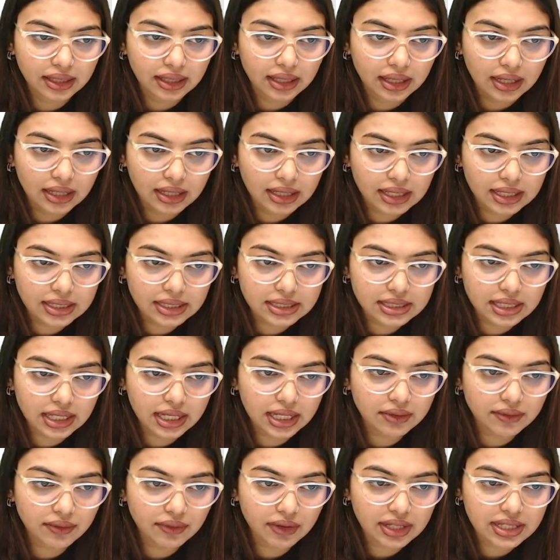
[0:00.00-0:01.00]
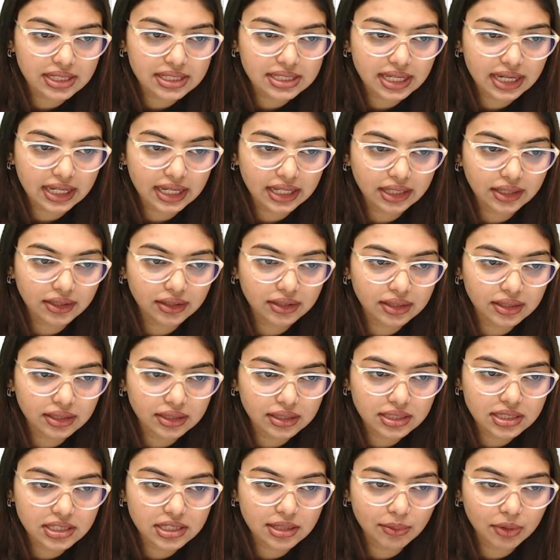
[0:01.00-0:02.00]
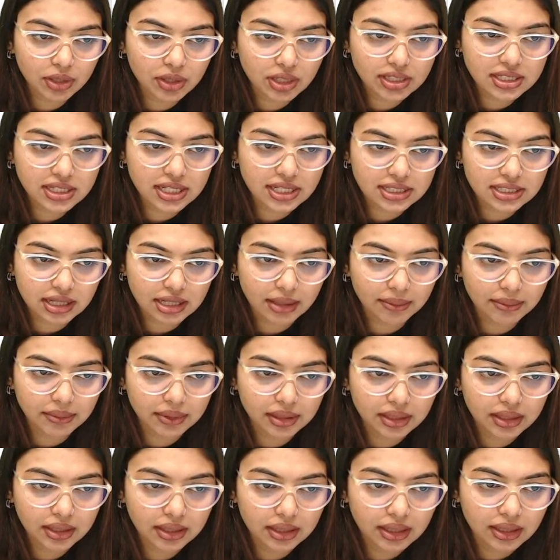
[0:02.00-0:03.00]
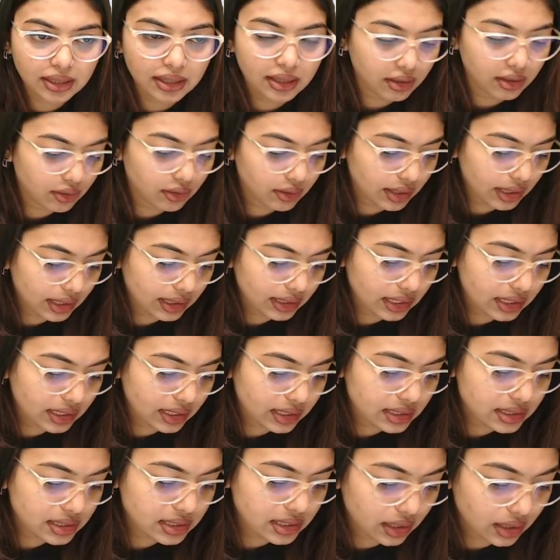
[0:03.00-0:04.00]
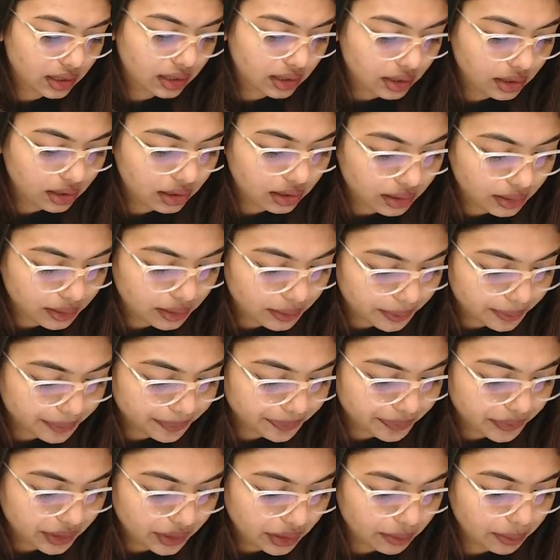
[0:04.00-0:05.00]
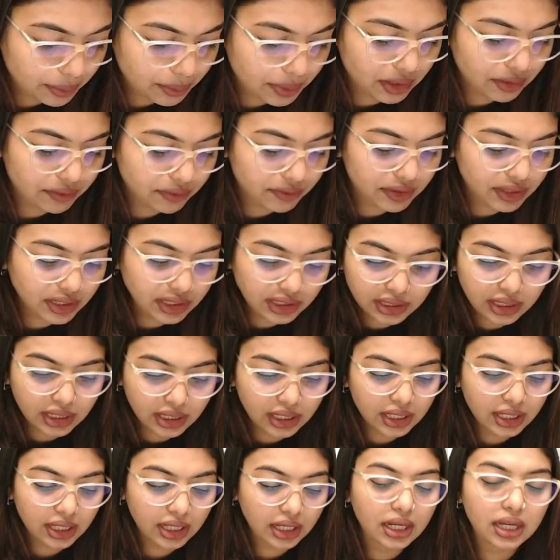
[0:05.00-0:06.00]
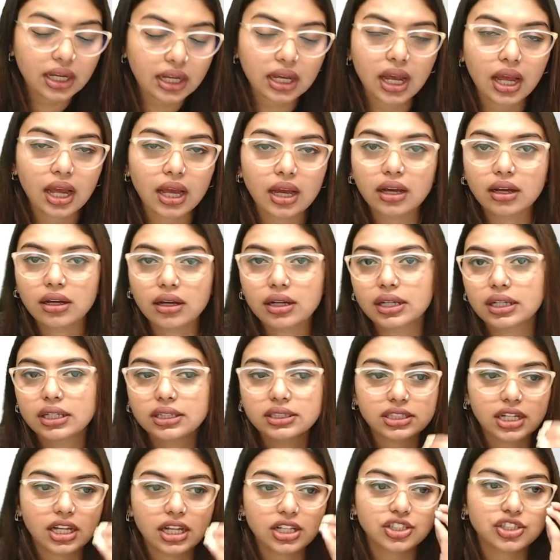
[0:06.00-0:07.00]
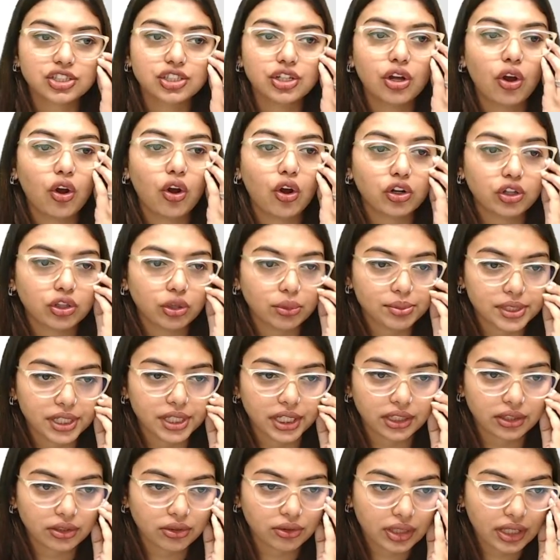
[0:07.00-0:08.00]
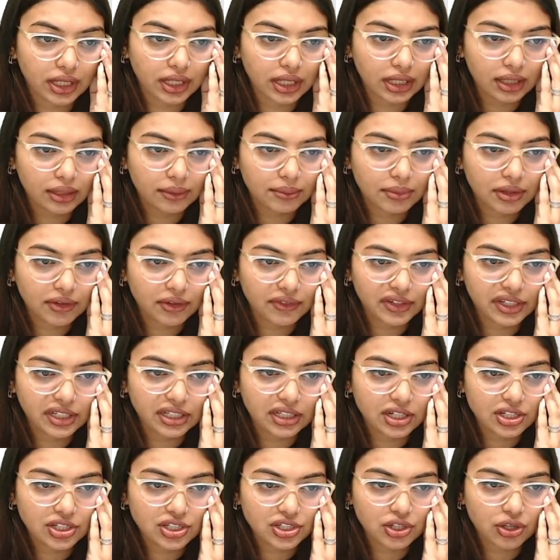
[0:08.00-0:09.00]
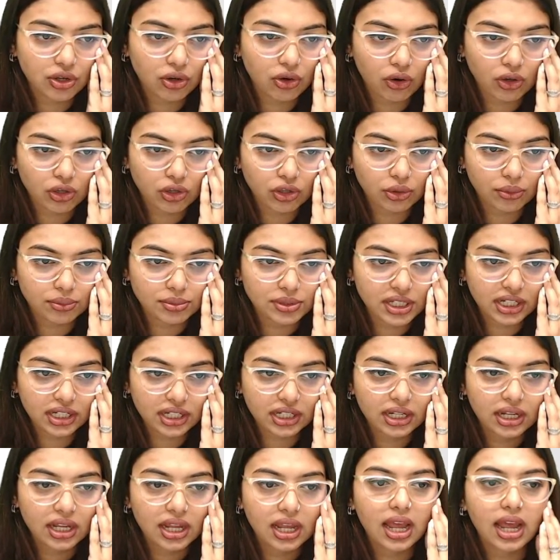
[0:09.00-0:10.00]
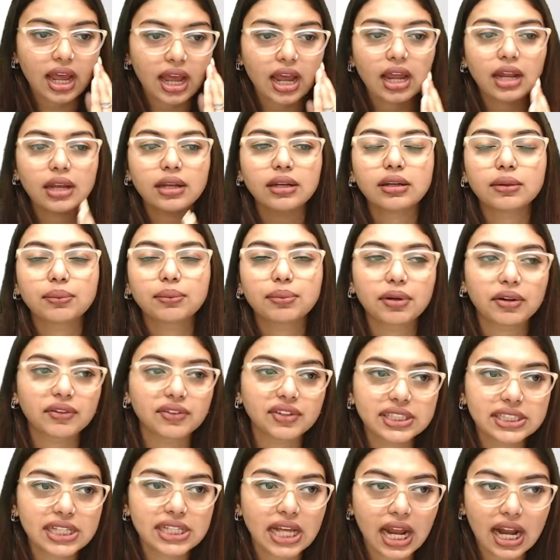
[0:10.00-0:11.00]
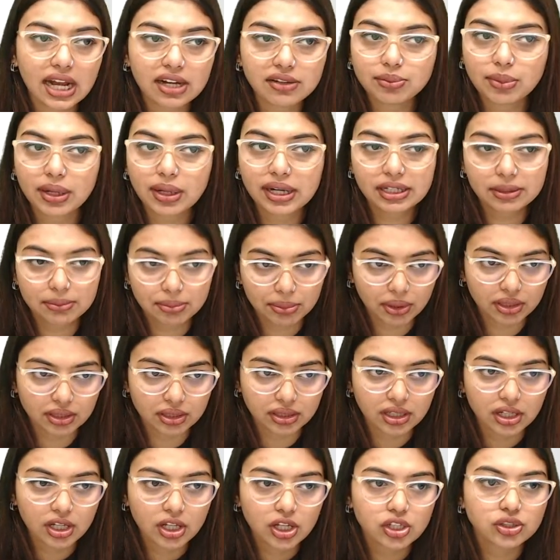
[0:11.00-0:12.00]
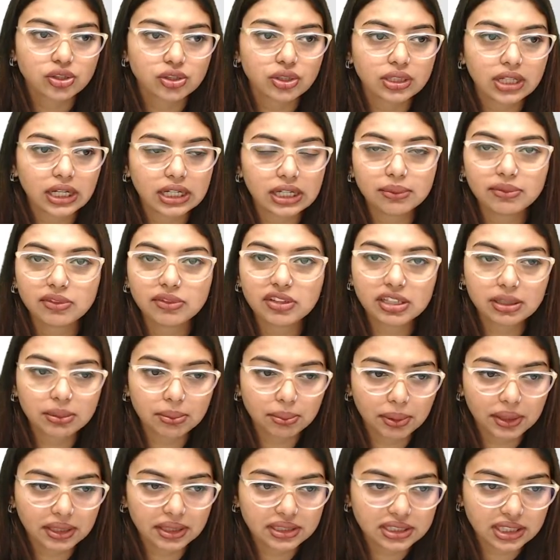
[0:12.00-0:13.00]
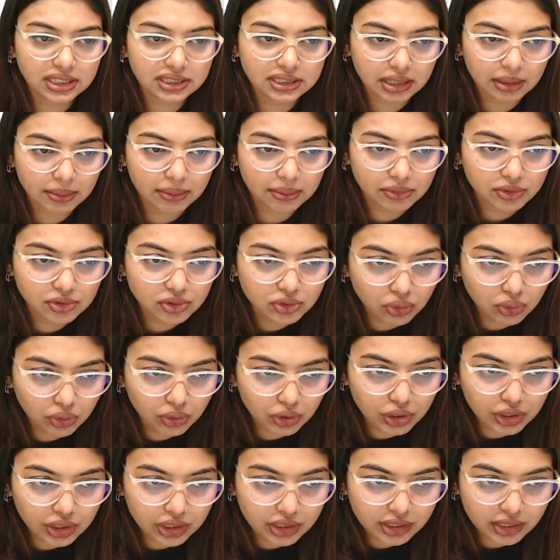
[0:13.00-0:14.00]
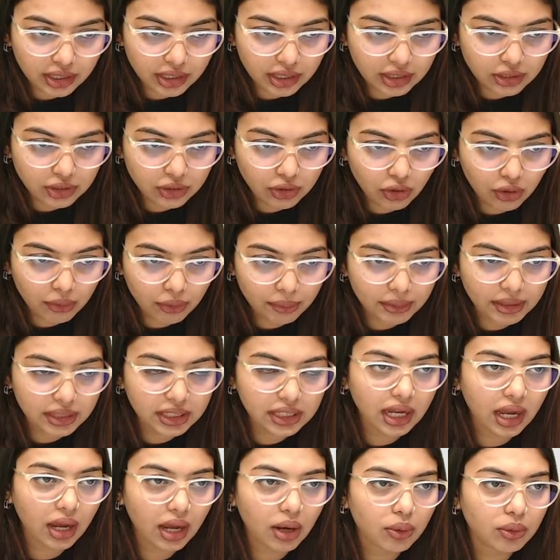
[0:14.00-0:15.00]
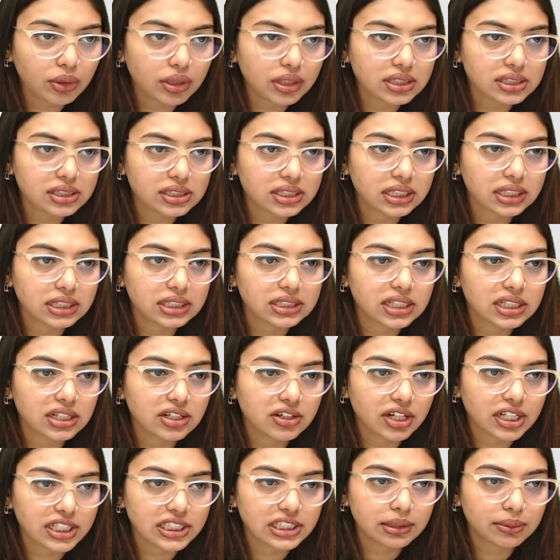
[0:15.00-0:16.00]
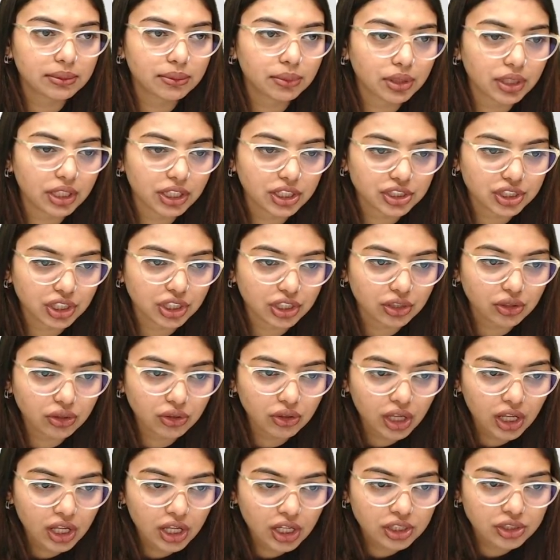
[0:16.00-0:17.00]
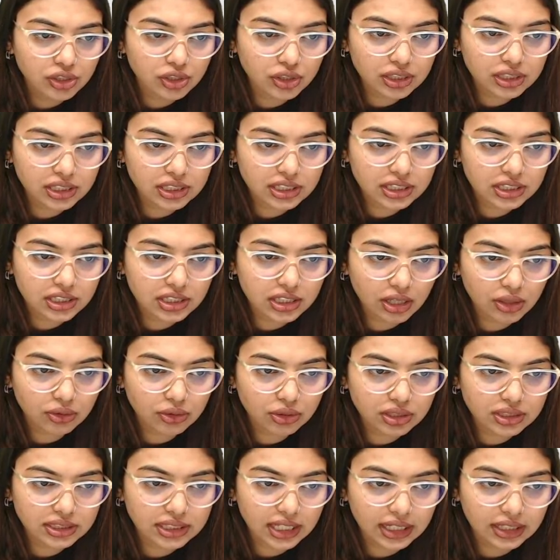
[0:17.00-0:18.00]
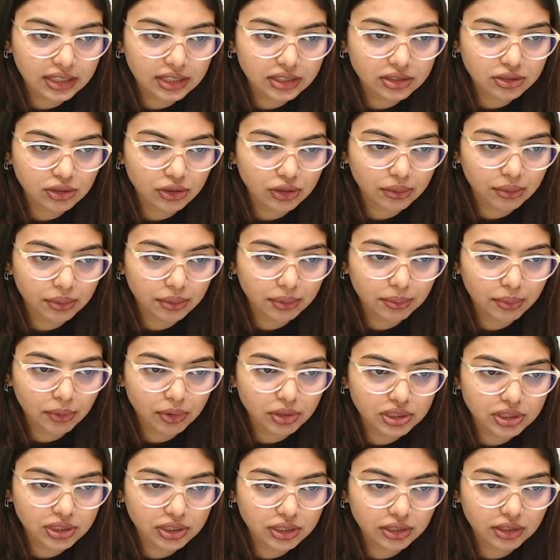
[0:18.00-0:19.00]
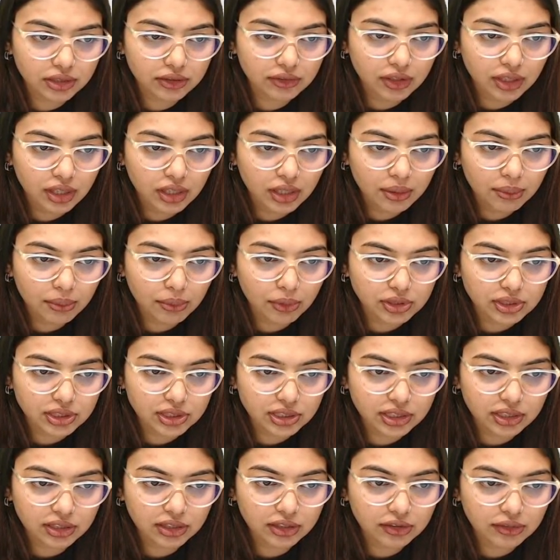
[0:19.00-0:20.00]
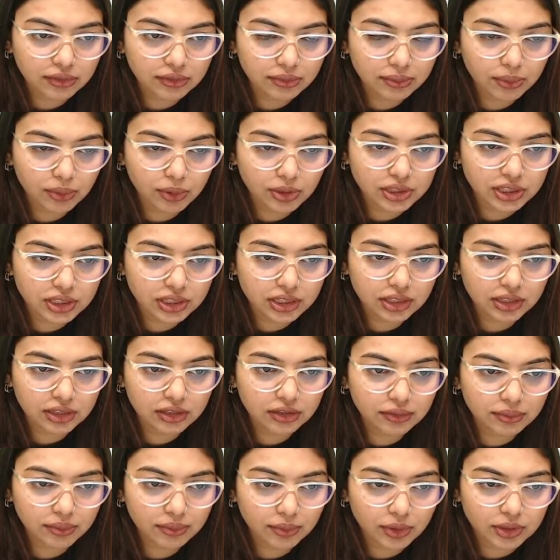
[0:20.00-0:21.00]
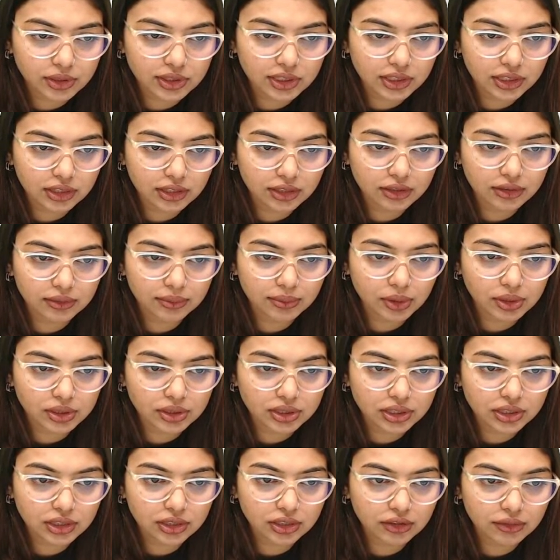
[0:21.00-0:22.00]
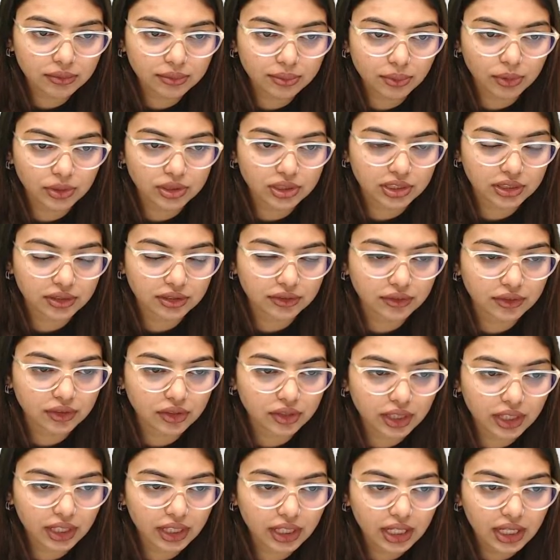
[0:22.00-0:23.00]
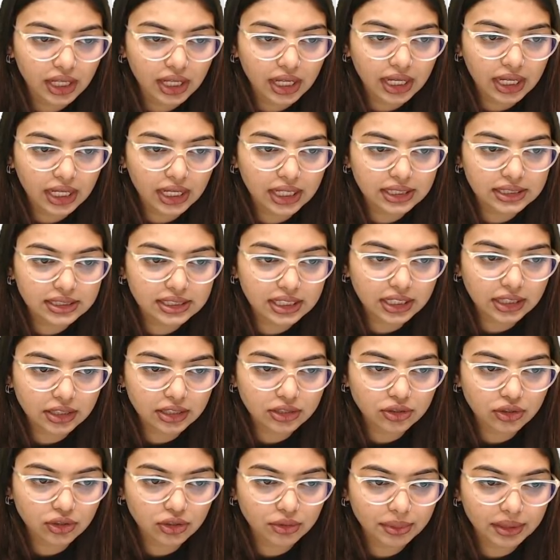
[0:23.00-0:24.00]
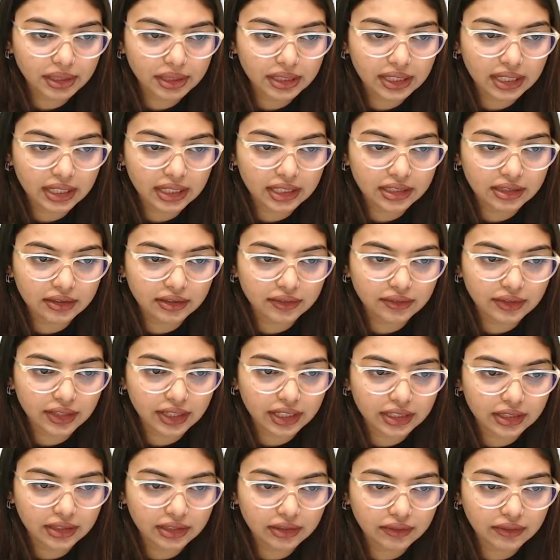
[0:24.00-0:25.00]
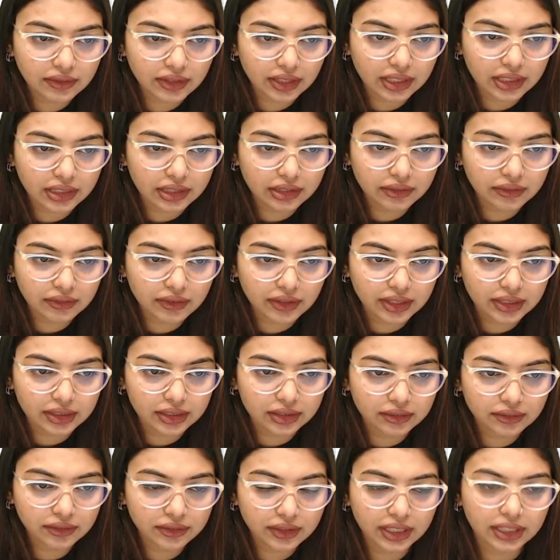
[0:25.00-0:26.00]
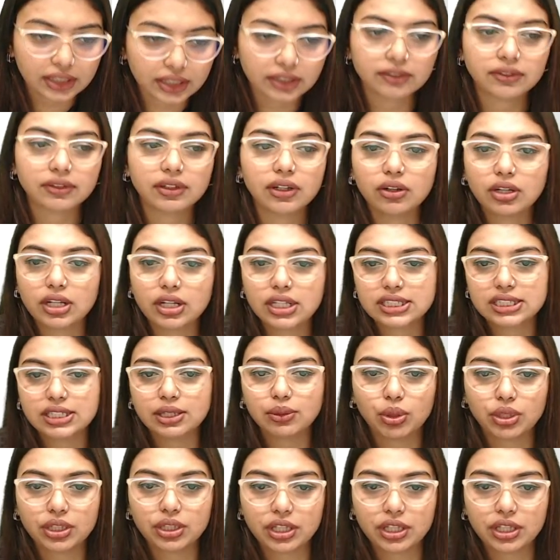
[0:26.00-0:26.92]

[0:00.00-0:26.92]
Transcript: let's say in one site stimulus has come, okay, that is Praveen is touched a hot object, okay, Praveen touched a hot object and Praveen's hand might burn. So that time an impulse has come. So normally how it is in resting potential, no? So this is how the sign is going to be positive, positive, positive, positive, positive, positive. Okay, inside it's going to be negative, negative, negative, negative, negative. Now let's see what they're